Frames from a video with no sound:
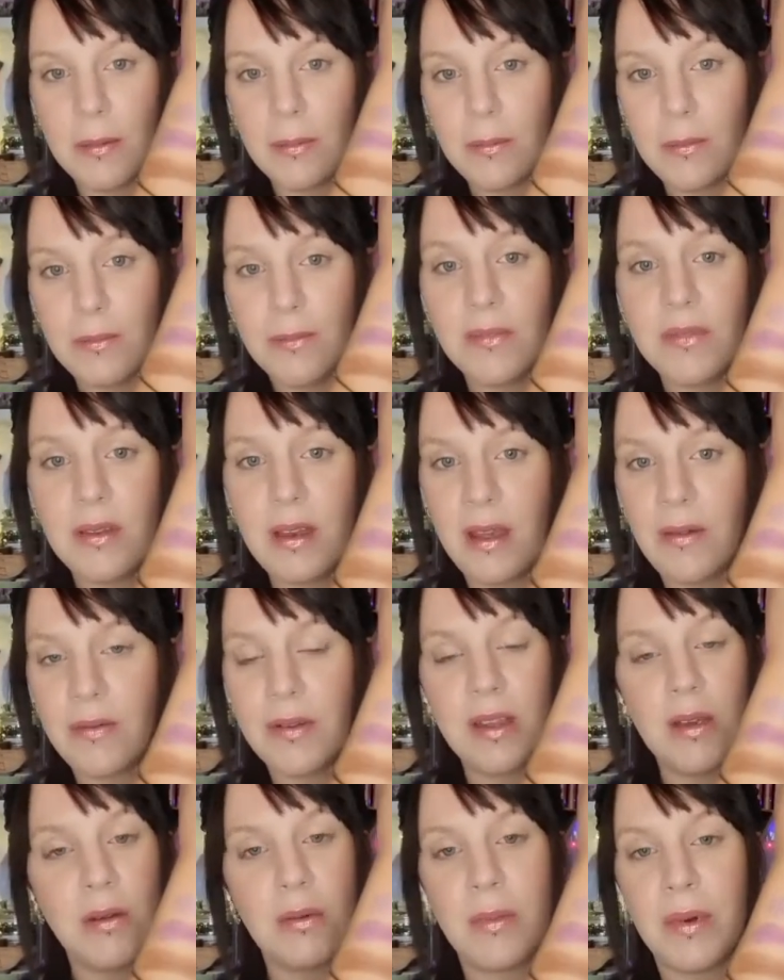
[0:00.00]
I've
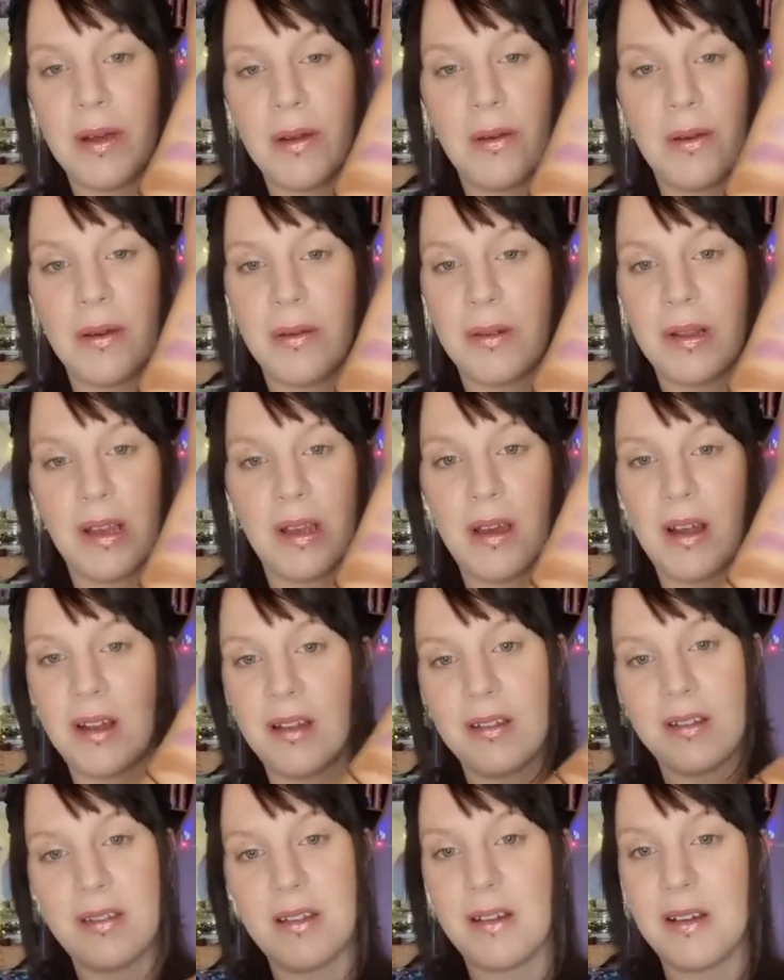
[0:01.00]
definitely got my eye on the colours